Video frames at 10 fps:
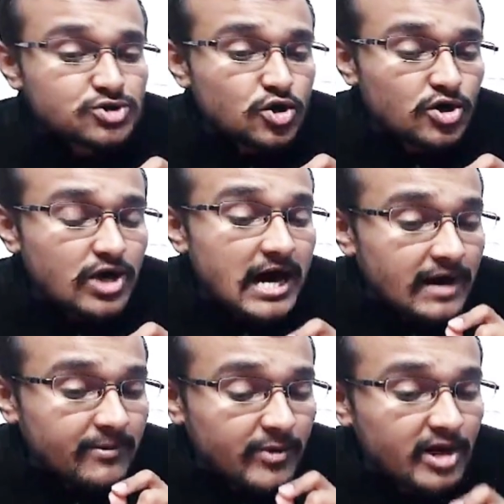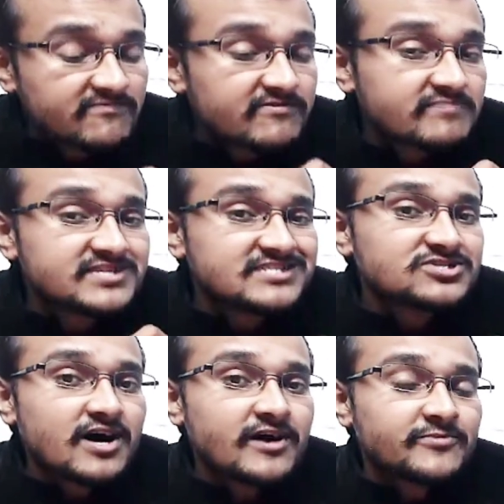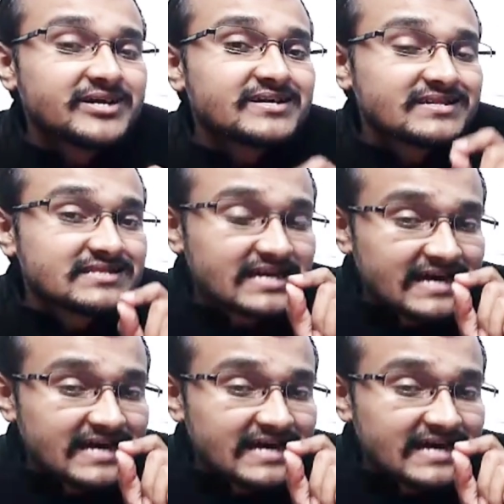So apart from this orbit,